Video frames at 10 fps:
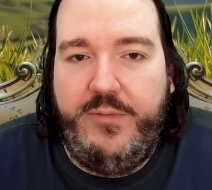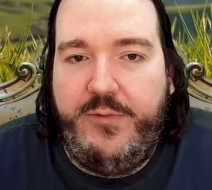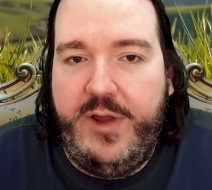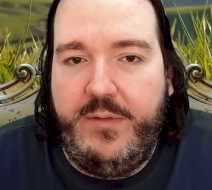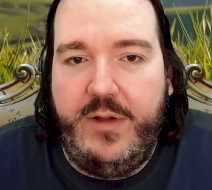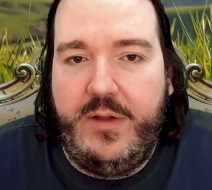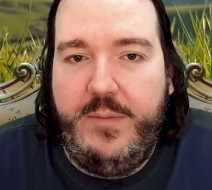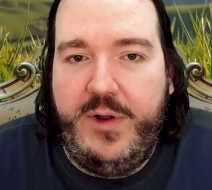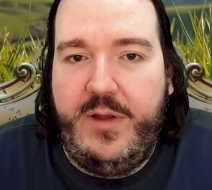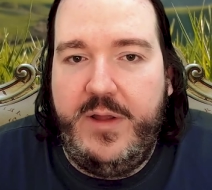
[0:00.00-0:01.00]
frequently
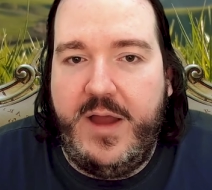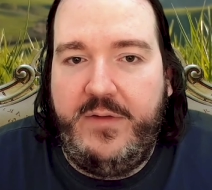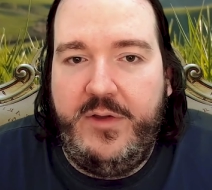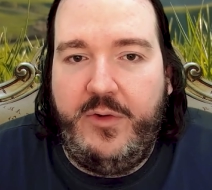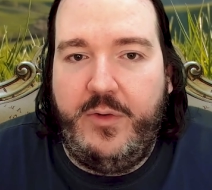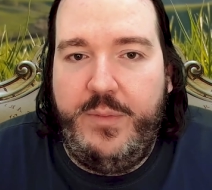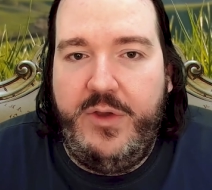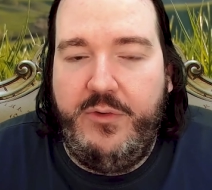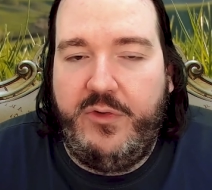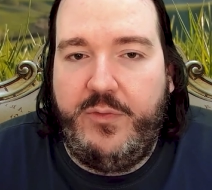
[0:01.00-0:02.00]
pretty nicely to be
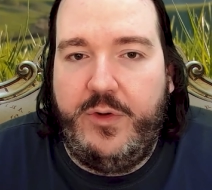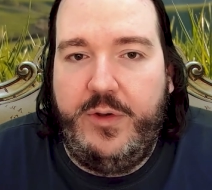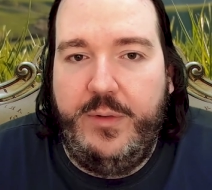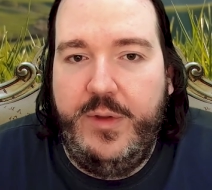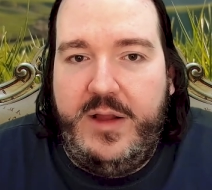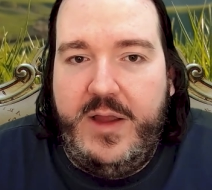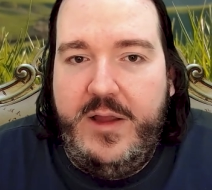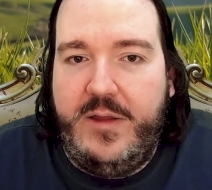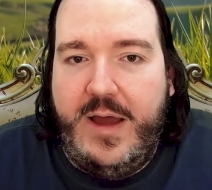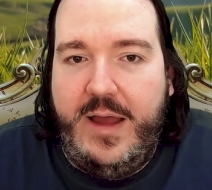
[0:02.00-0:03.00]
useful at
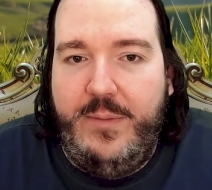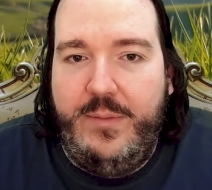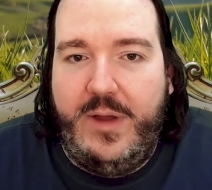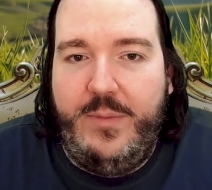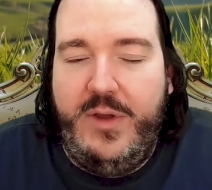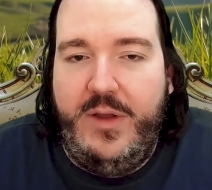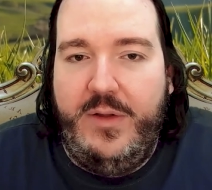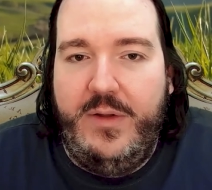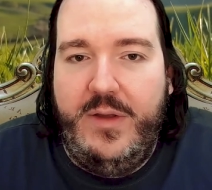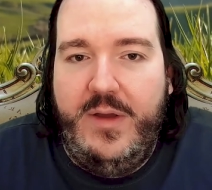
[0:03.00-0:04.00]
any time? I
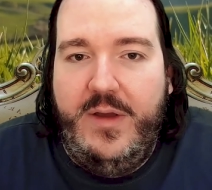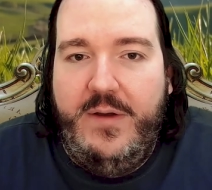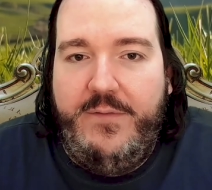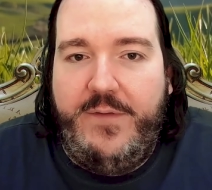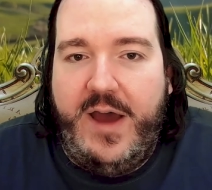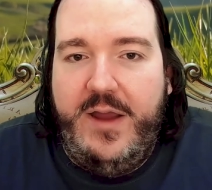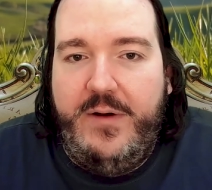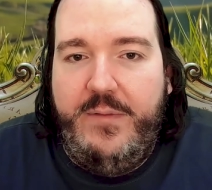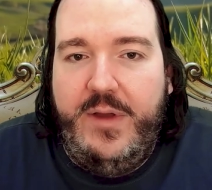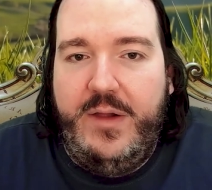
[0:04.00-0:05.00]
mean,
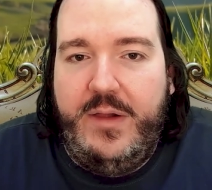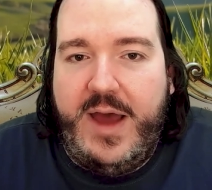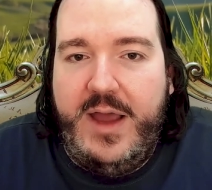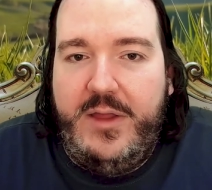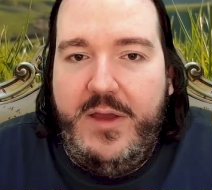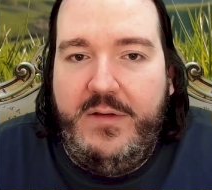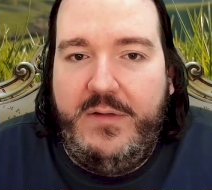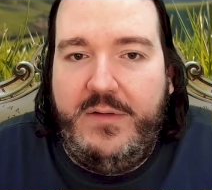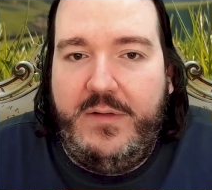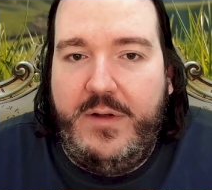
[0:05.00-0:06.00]
fire will light
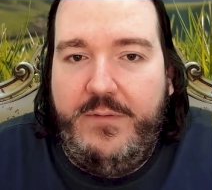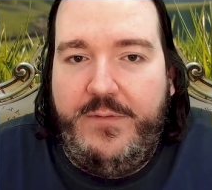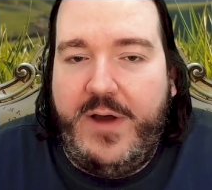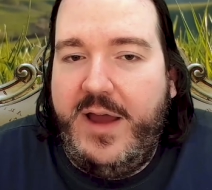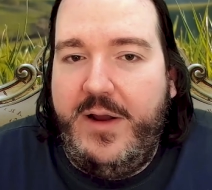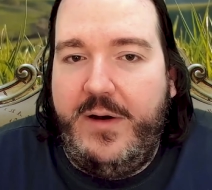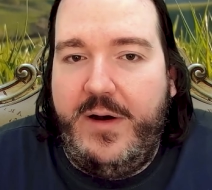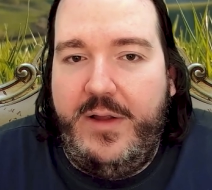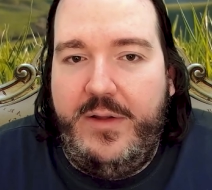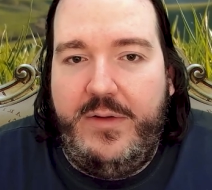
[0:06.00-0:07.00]
things on
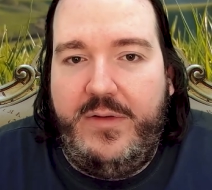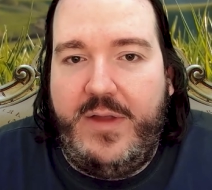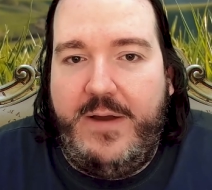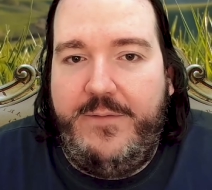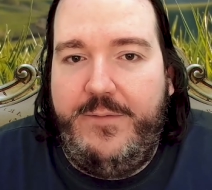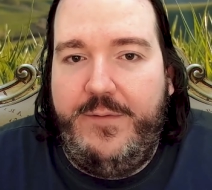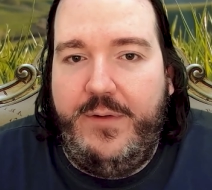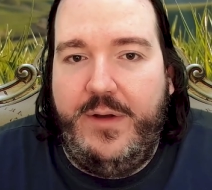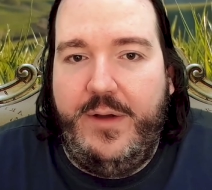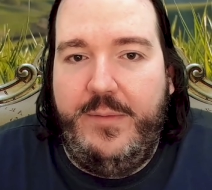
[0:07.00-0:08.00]
fire and stuff.
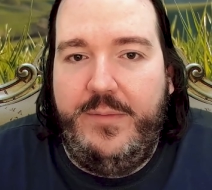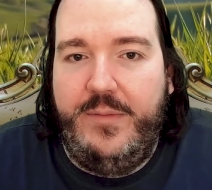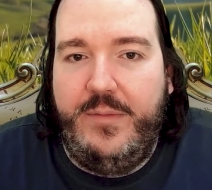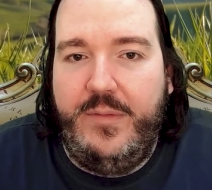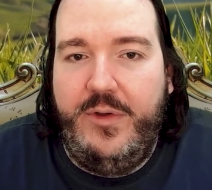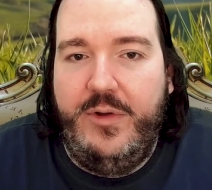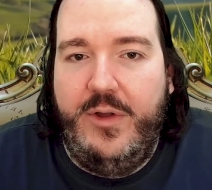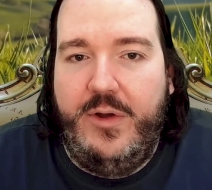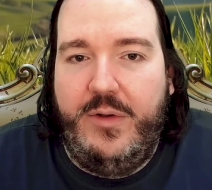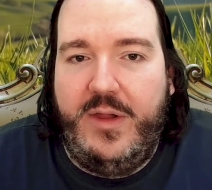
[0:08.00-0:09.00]

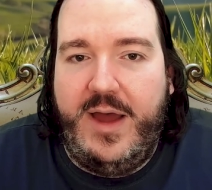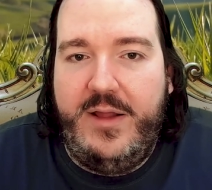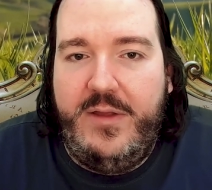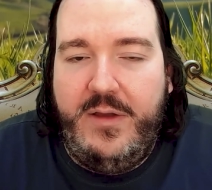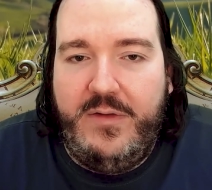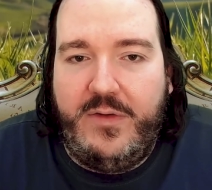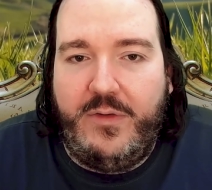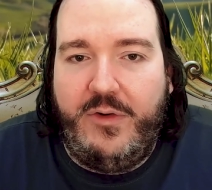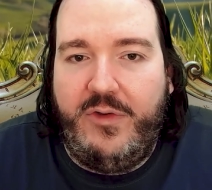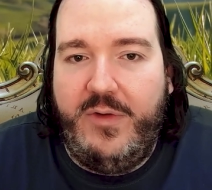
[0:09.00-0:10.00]
Lightning is a
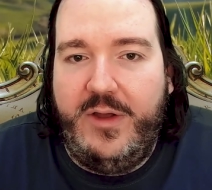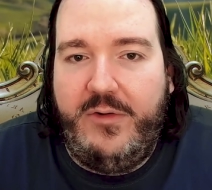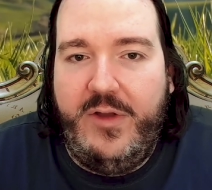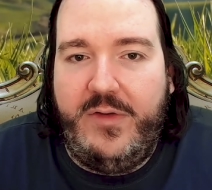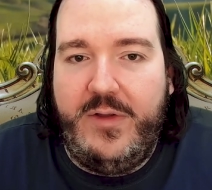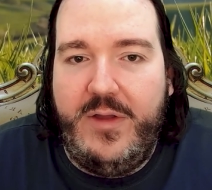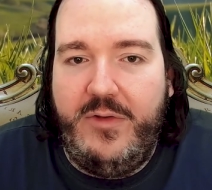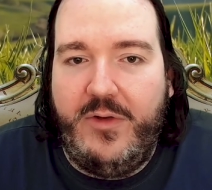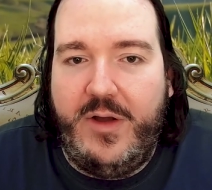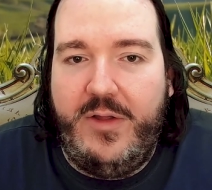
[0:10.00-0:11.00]
source of electricity
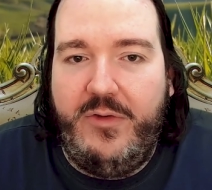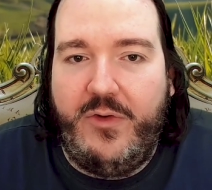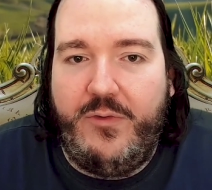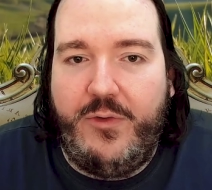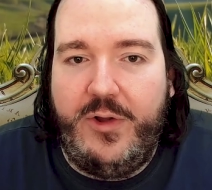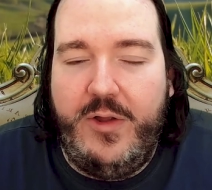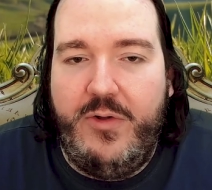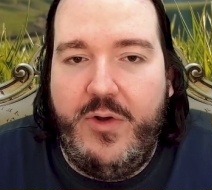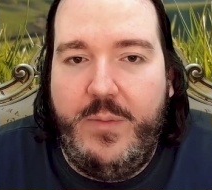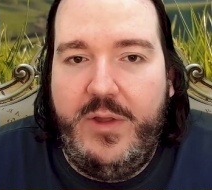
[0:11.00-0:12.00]
and so on and so forth.
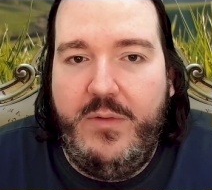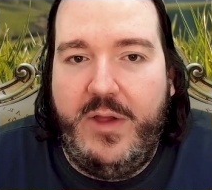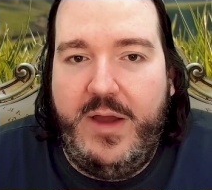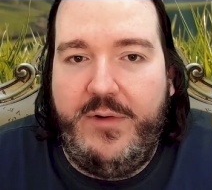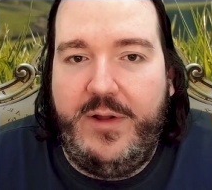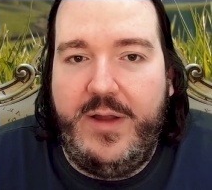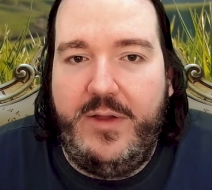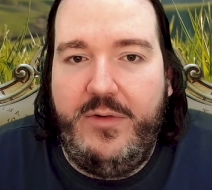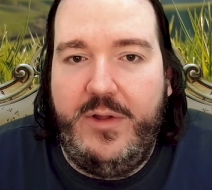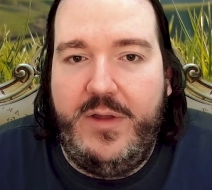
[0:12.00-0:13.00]
And nobody will ever
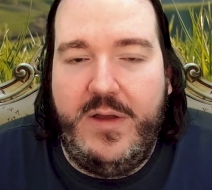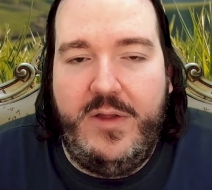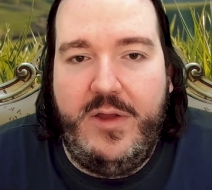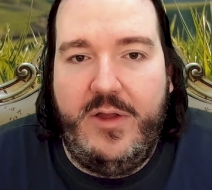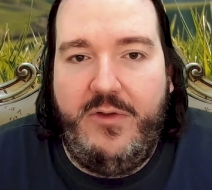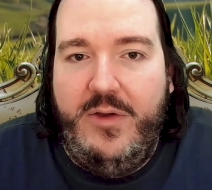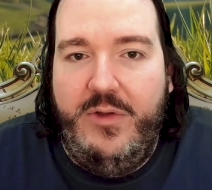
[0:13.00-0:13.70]
tell you in D&D that,